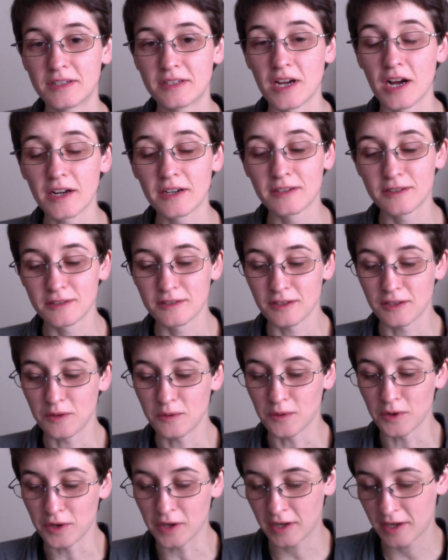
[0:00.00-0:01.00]
darkness that you
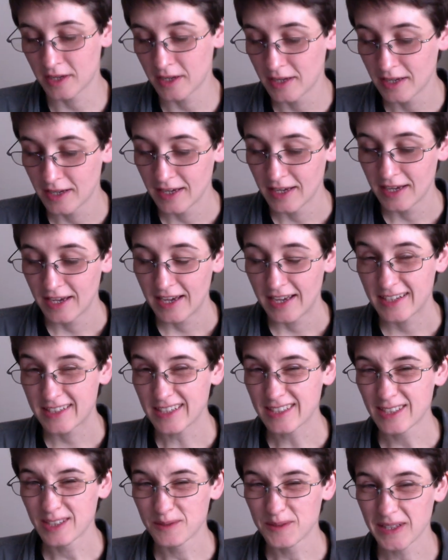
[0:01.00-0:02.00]
want, it's
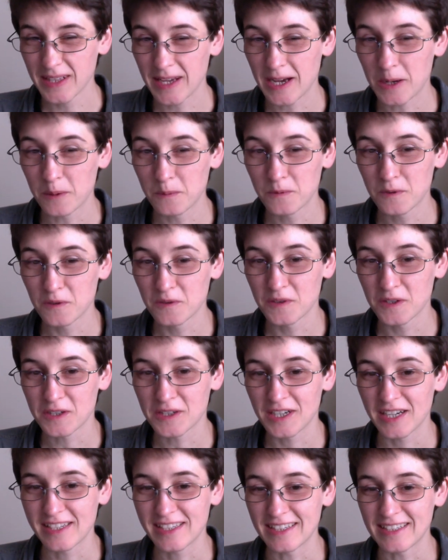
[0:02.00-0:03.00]
actually really helpful for
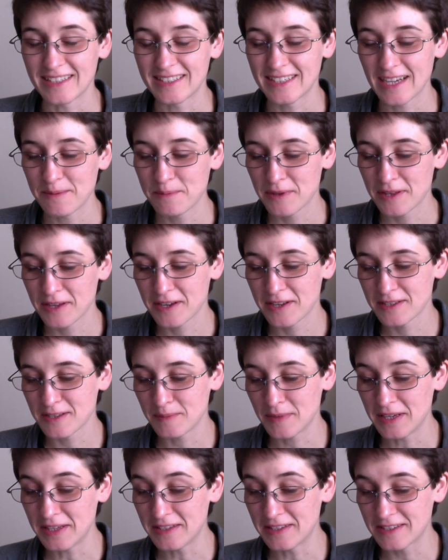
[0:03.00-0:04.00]
creating depth, because it
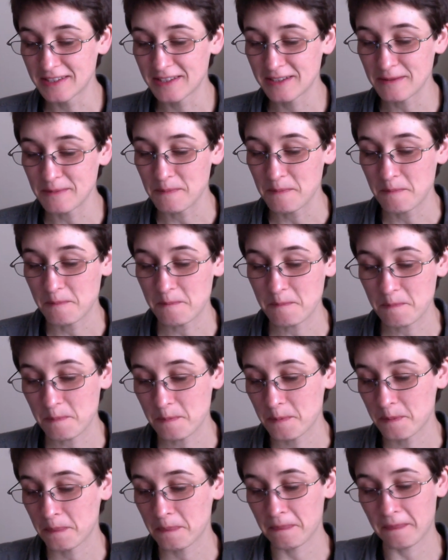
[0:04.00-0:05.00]
means
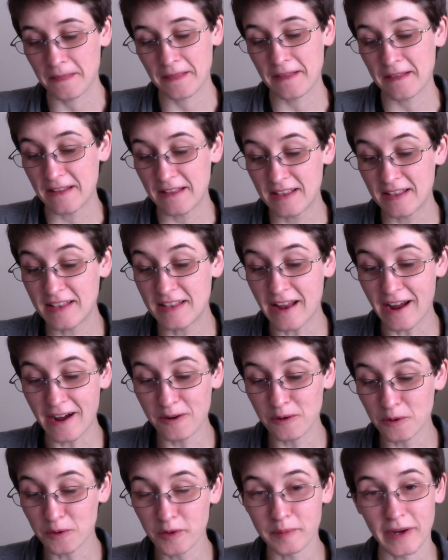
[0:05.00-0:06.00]
now
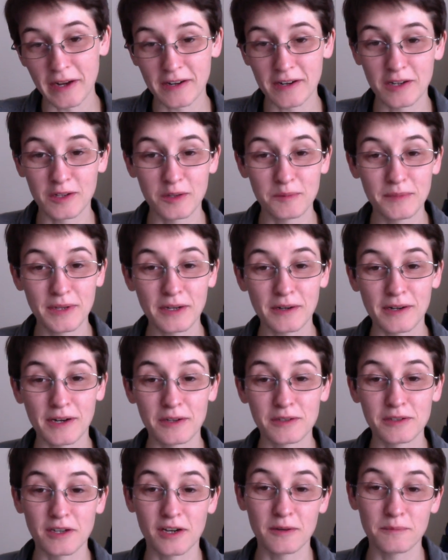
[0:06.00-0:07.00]
all the background and
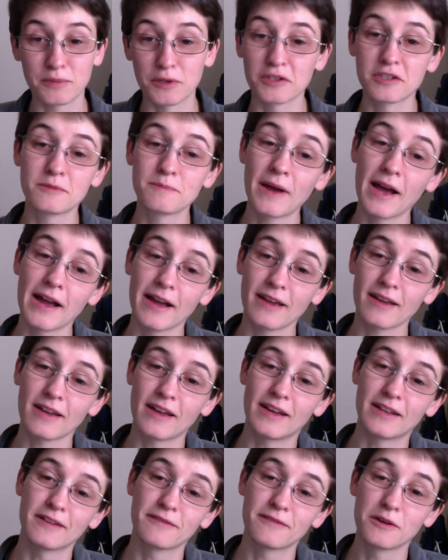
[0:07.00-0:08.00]
midground are pushed back,
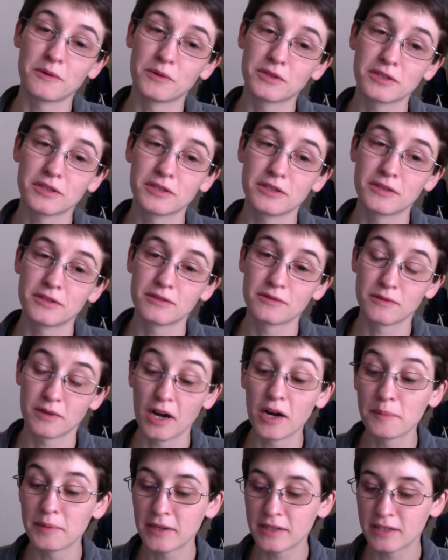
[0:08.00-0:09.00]
and if I want to,
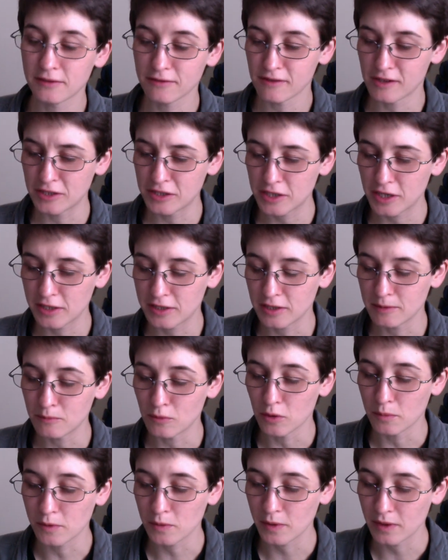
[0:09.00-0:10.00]
I'll be differentiating
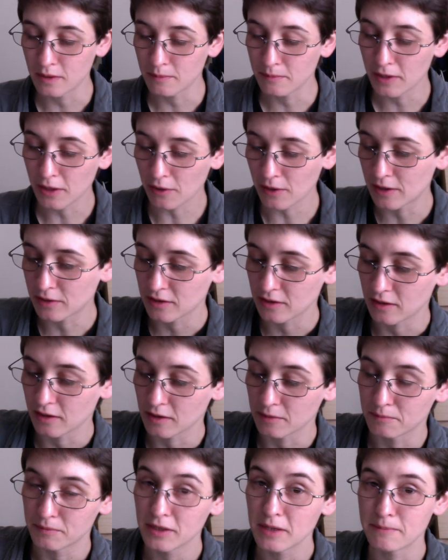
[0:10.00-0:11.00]
more between the midground and the
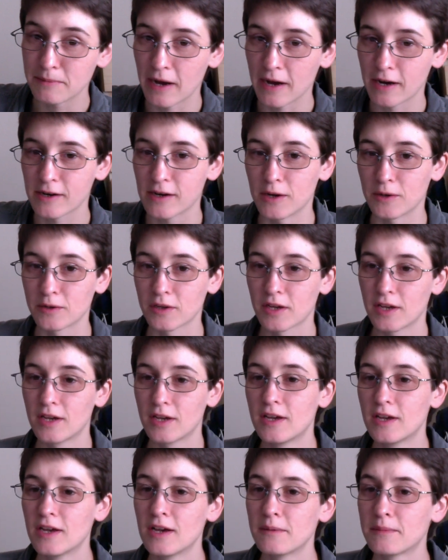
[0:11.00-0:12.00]
complete background,
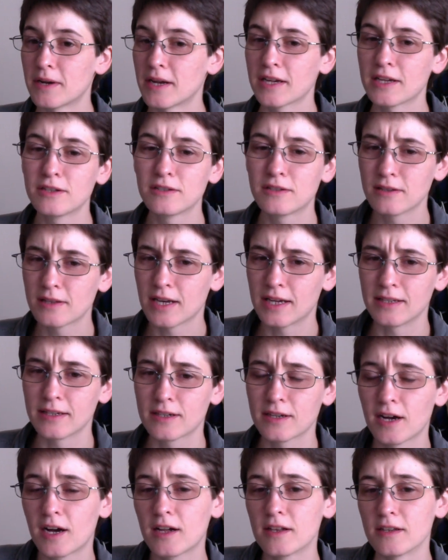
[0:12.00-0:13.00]
but I can do that in
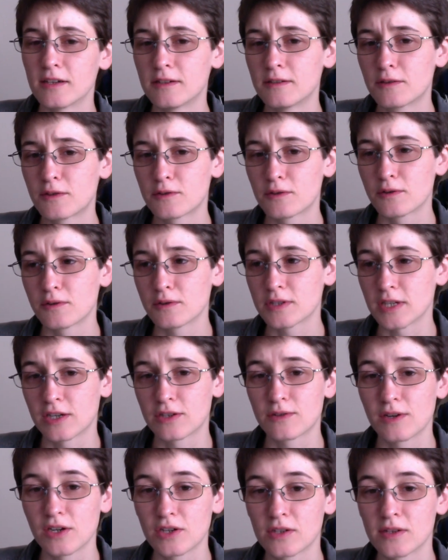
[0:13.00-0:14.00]
colour through
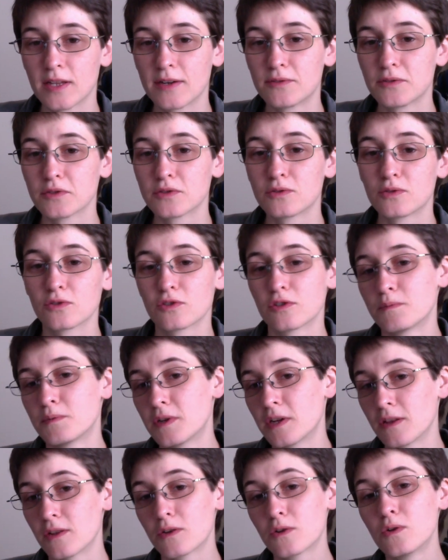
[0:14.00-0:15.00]
saturation levels and also
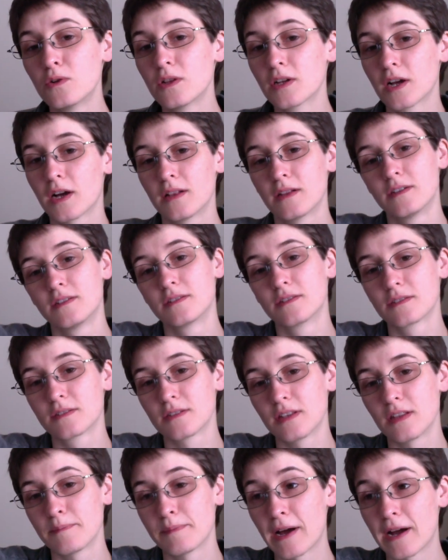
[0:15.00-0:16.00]
putting the cooler colours in
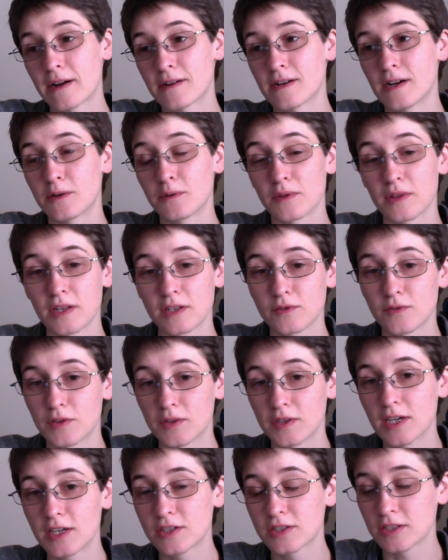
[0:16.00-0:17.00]
the background with less
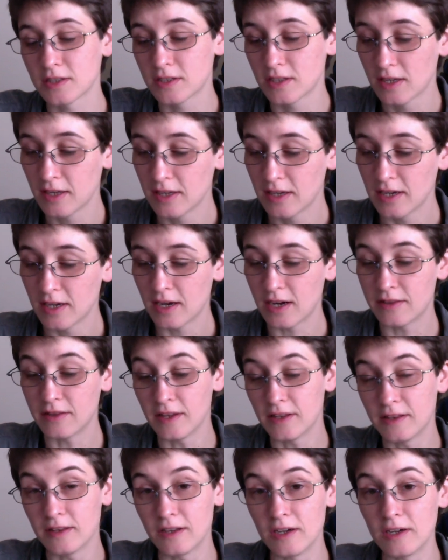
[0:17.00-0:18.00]
variation, and
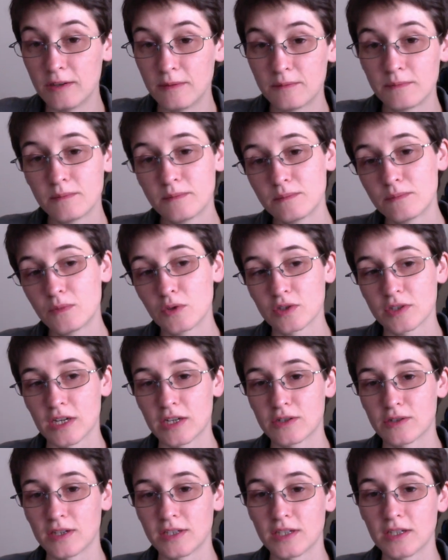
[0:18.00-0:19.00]
then the more
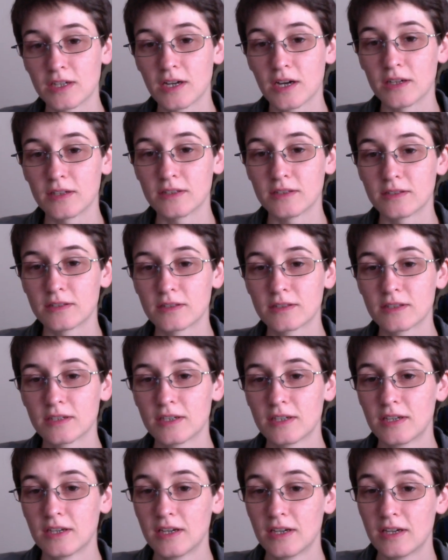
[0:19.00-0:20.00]
saturated colours
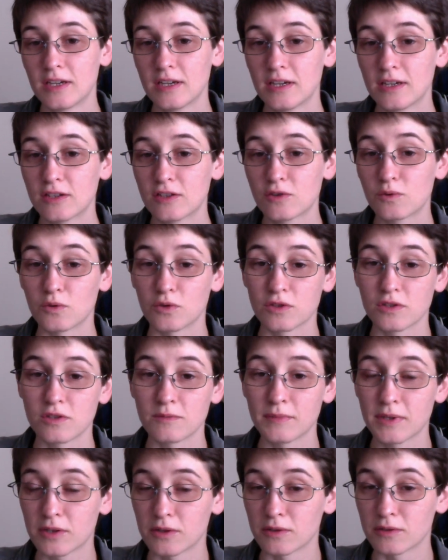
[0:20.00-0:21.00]
towards the
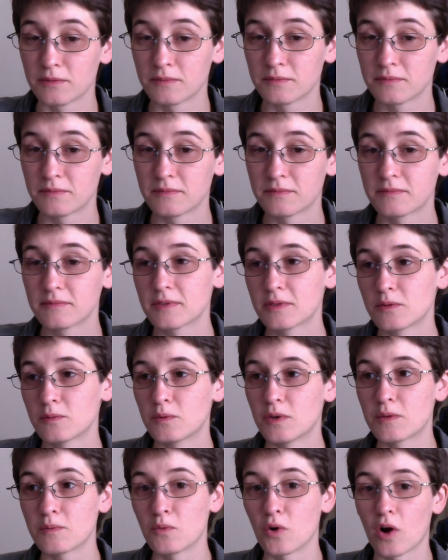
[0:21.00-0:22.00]
middle
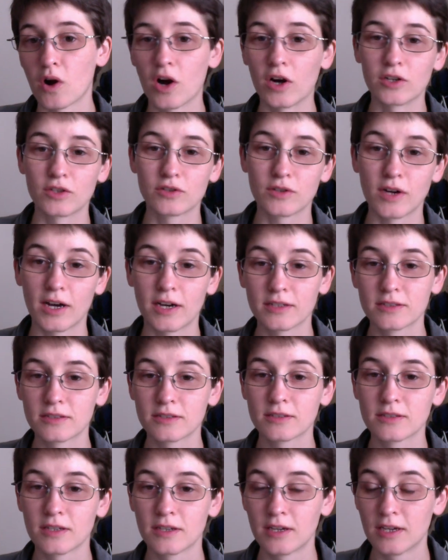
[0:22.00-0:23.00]
with more
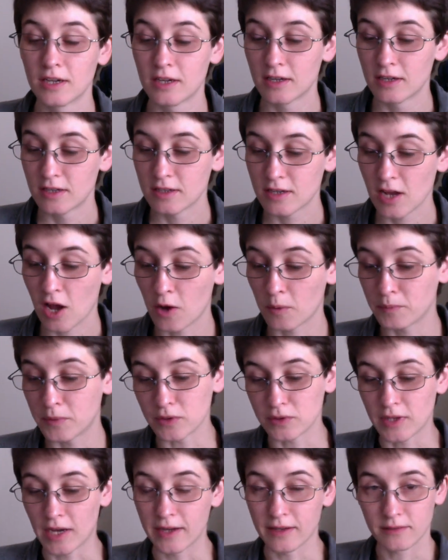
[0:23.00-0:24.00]
contrast to help
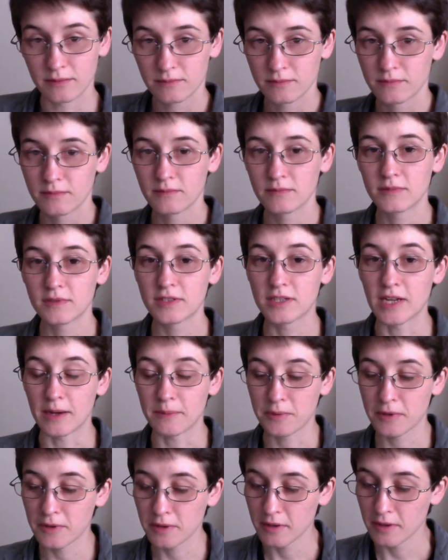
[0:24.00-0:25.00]
build that
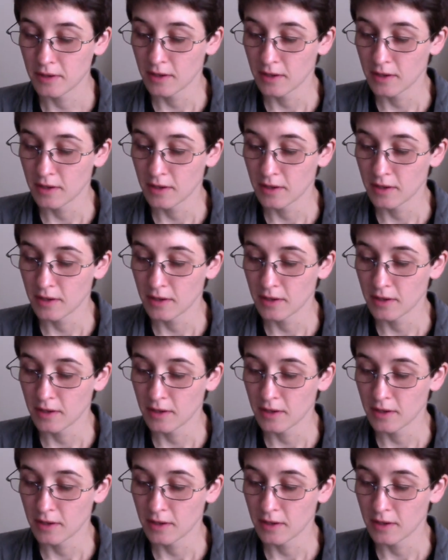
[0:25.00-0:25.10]
depth.